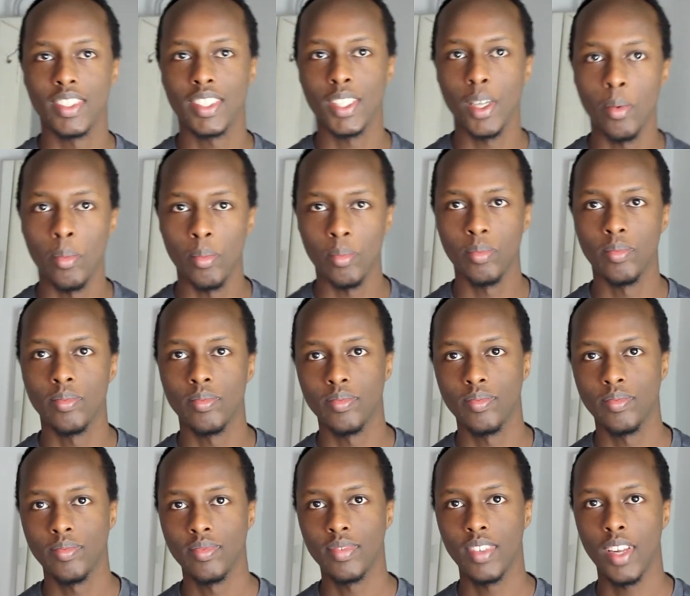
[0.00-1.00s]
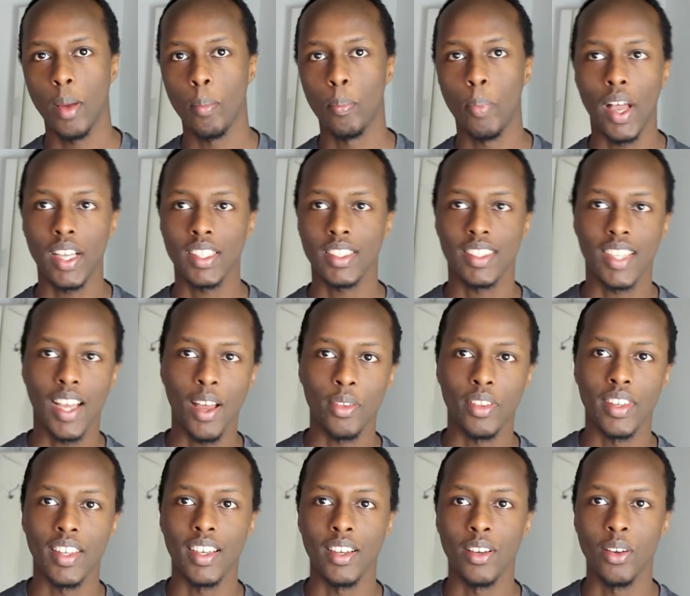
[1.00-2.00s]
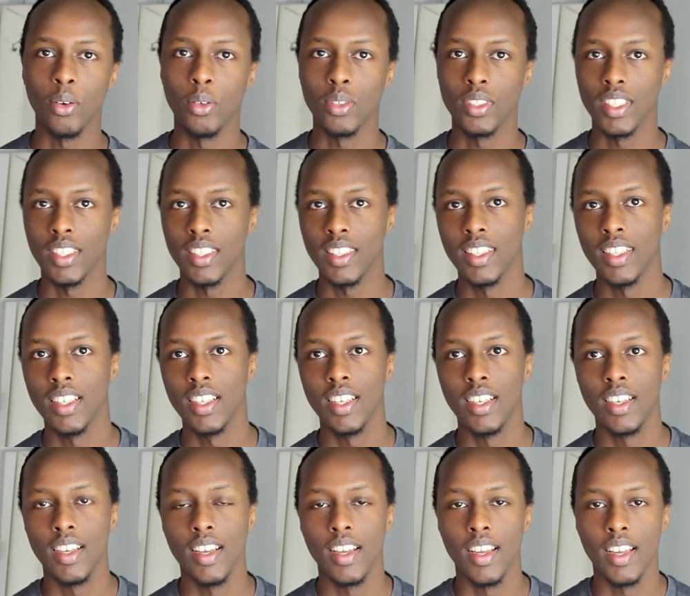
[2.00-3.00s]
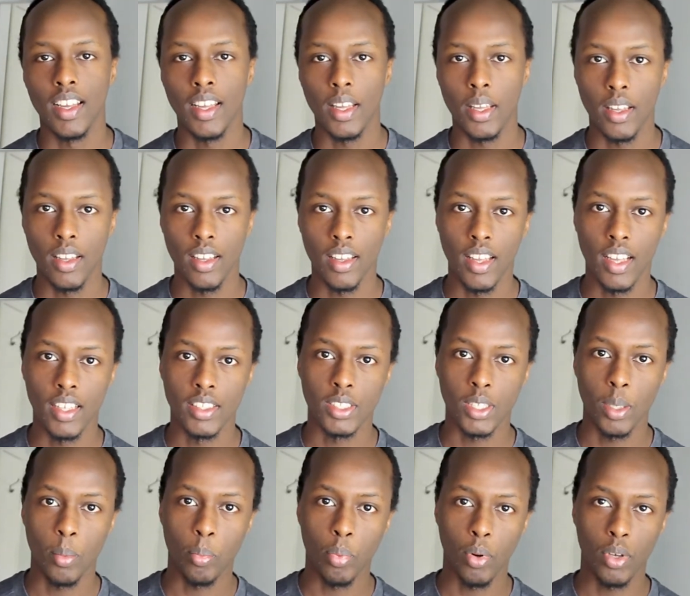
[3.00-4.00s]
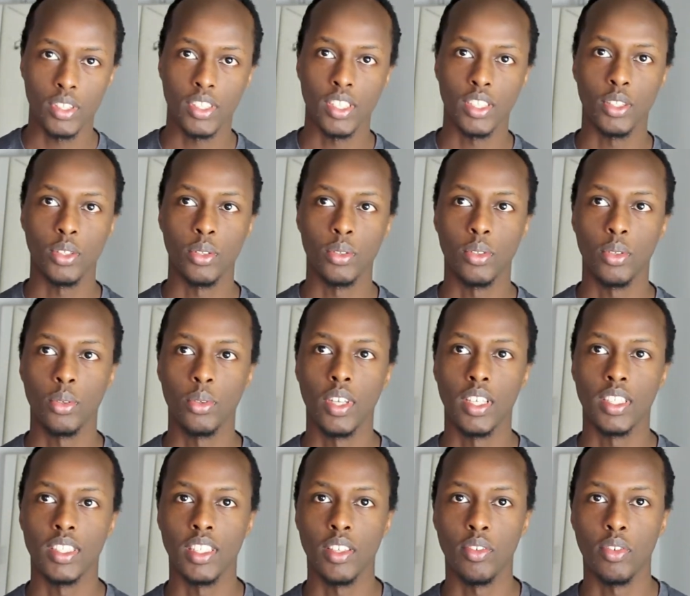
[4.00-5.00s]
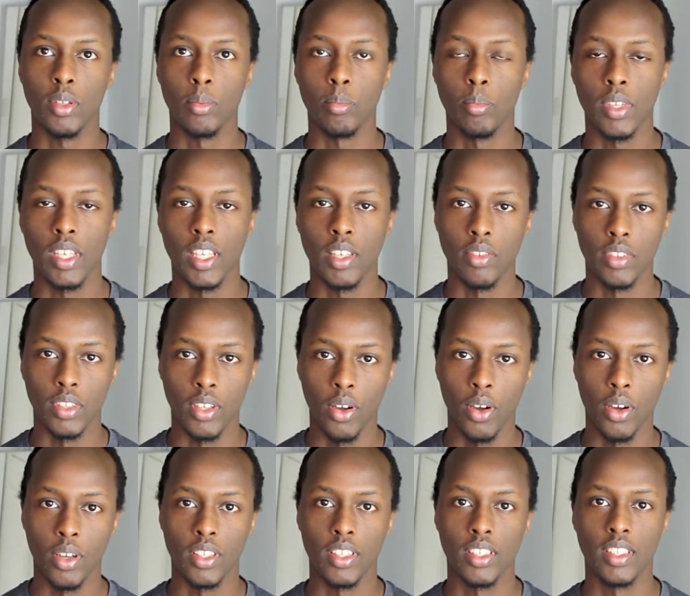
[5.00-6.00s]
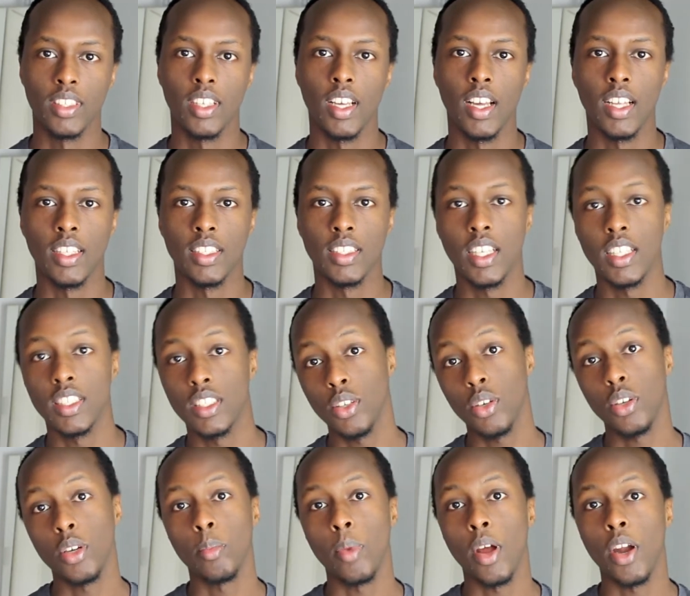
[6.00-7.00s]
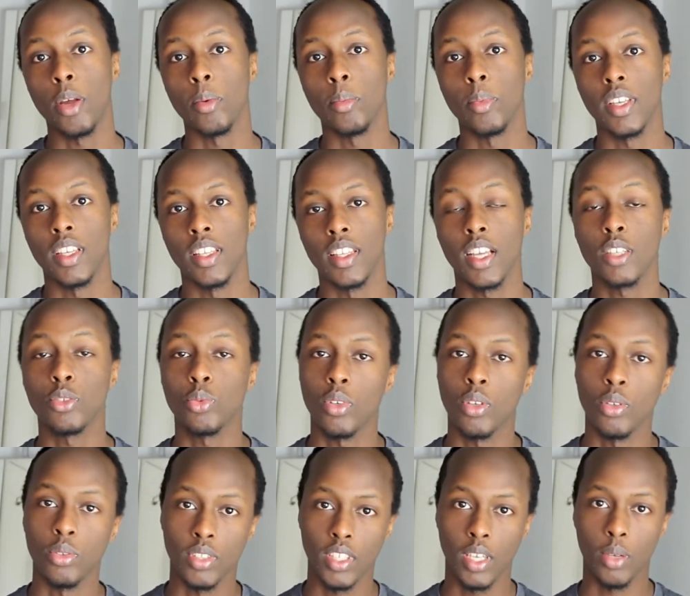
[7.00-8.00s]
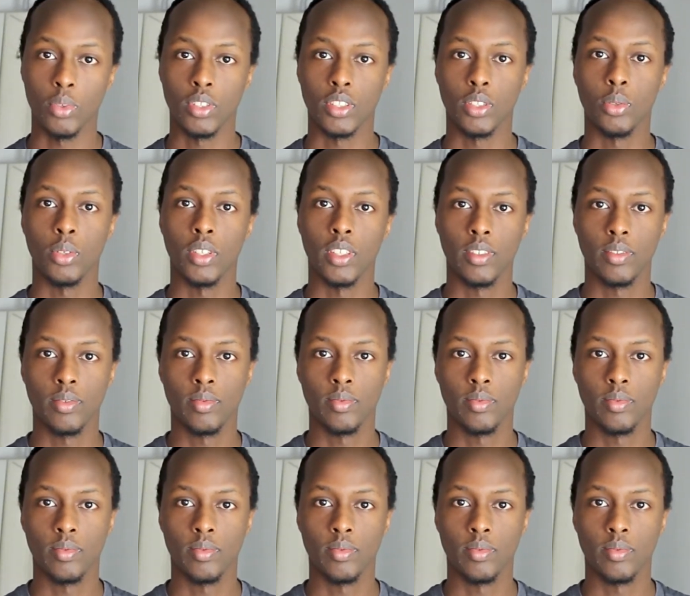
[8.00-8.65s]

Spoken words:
some pastor out there goes and gets a prostitute who doesn't even believe in God and says, you're going to marry me. That's what Hosea was doing.